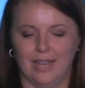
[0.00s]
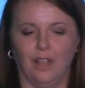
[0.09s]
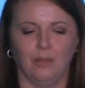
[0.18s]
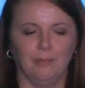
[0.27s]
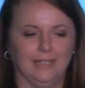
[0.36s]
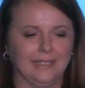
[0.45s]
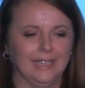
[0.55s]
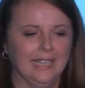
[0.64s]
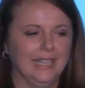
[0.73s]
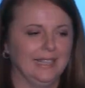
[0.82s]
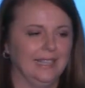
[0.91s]
element
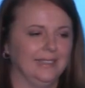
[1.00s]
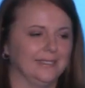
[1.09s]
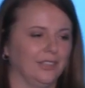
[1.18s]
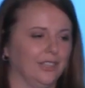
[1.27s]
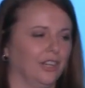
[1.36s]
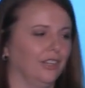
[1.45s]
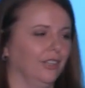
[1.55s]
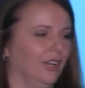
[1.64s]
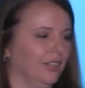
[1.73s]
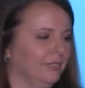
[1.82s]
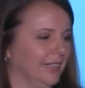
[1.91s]
that is on
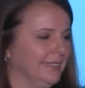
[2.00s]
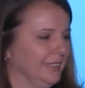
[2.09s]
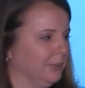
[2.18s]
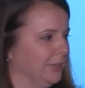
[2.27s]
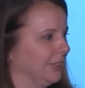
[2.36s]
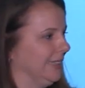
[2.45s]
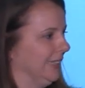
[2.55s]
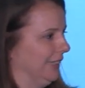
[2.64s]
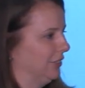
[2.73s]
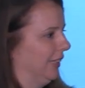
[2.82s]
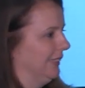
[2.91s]
all of us as we are
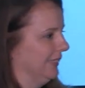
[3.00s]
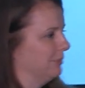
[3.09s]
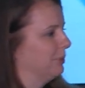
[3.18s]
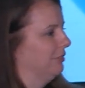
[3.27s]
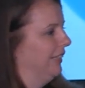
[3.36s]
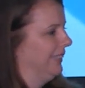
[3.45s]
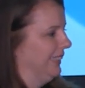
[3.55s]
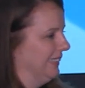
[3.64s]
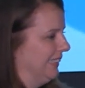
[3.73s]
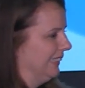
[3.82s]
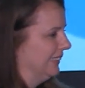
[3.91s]
sitting trying to prevent
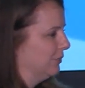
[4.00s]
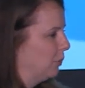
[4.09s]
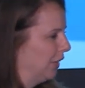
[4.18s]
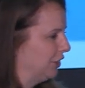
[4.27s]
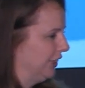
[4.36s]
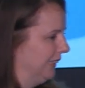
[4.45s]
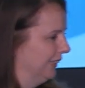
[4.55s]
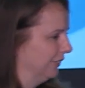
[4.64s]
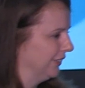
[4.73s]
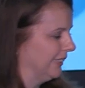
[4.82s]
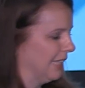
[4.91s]
these things and watching the
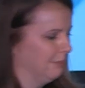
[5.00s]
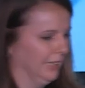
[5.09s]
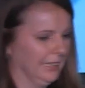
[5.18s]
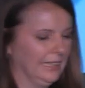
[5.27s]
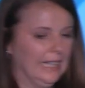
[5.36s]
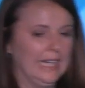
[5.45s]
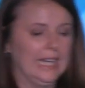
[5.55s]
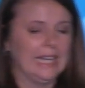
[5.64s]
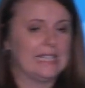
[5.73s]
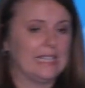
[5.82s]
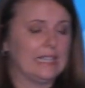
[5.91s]
alerts come in,
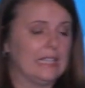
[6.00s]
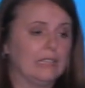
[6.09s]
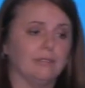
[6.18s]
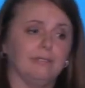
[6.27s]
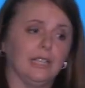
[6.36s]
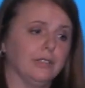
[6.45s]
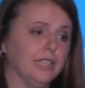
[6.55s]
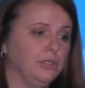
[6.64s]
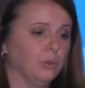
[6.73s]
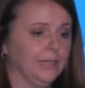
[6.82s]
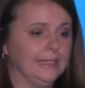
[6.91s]
is that they're very
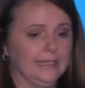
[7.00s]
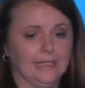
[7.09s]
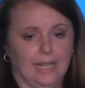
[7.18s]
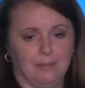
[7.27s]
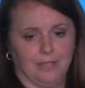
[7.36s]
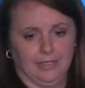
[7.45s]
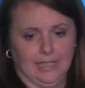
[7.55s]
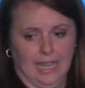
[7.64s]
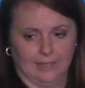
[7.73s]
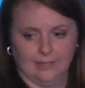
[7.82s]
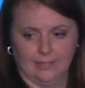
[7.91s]
noisy types of
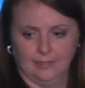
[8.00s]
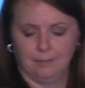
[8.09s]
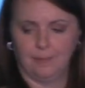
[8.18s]
attacks.